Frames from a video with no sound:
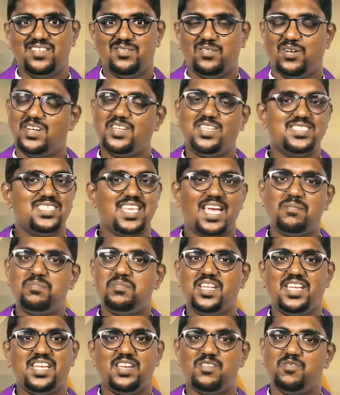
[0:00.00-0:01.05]
What is
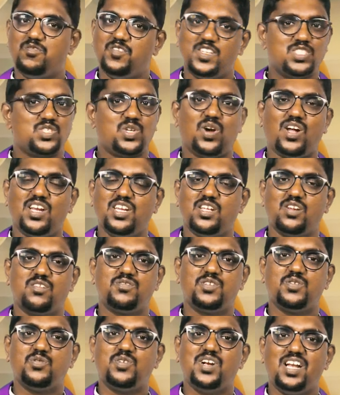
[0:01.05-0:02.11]
happening in which corner of
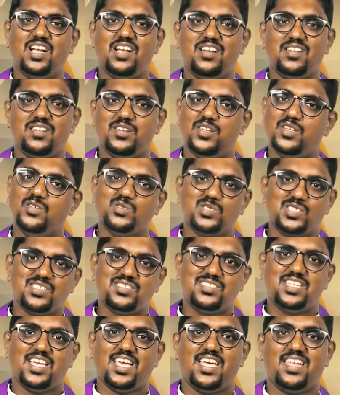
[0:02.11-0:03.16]
the world? News
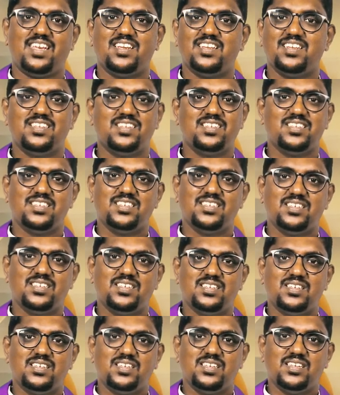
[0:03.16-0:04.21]
is there.
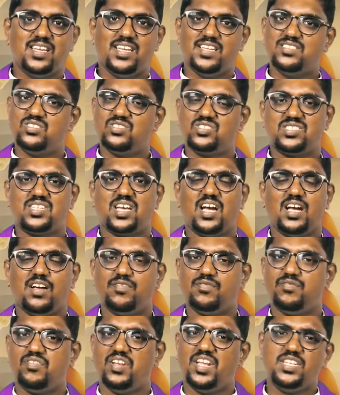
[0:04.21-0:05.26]
Insta,
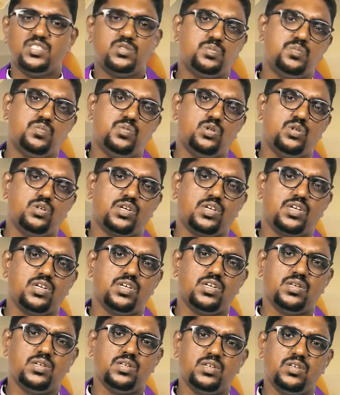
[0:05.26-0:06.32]
Facebook,
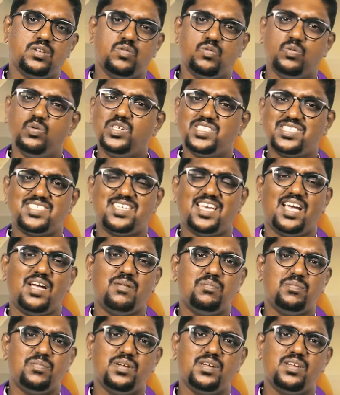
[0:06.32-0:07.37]

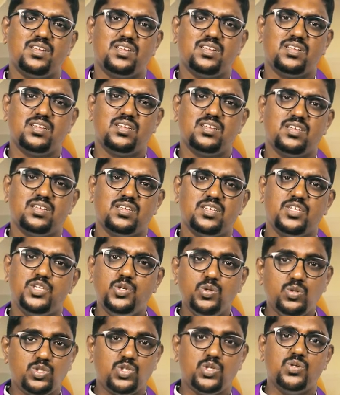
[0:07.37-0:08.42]
WhatsApp,
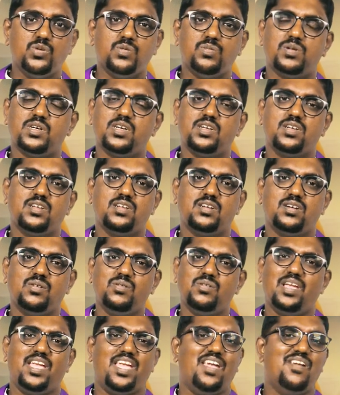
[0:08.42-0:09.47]
YouTube.
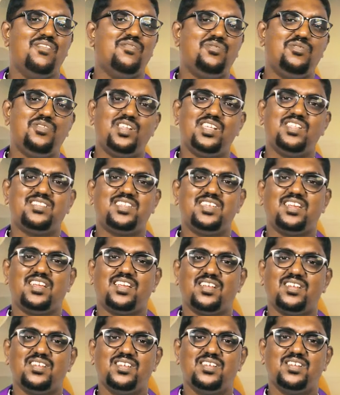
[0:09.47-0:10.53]
Oh,
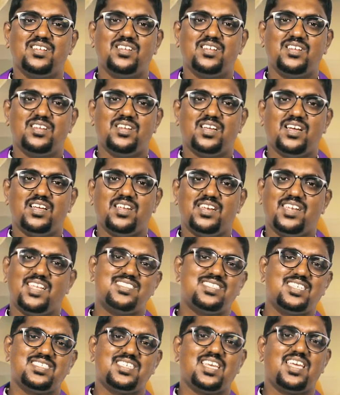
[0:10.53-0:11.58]
everything.
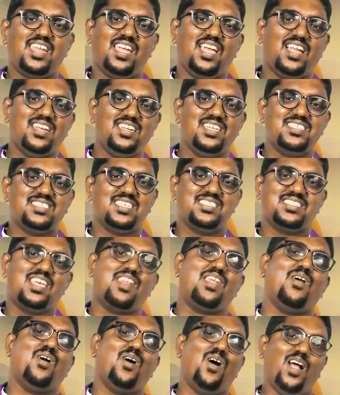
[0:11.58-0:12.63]
Necessary,
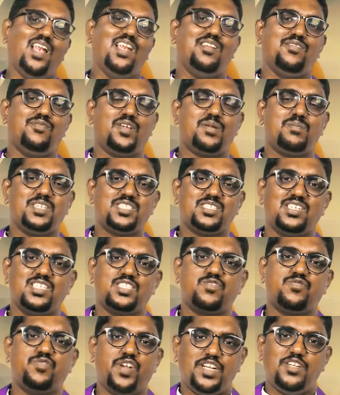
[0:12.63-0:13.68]
unnecessary. All information
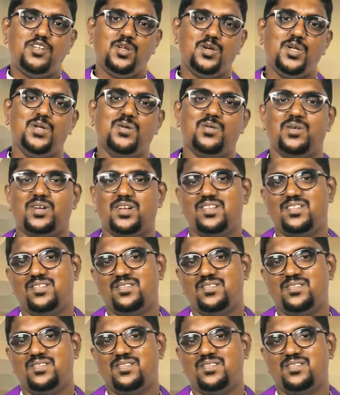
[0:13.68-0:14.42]
is fed to you.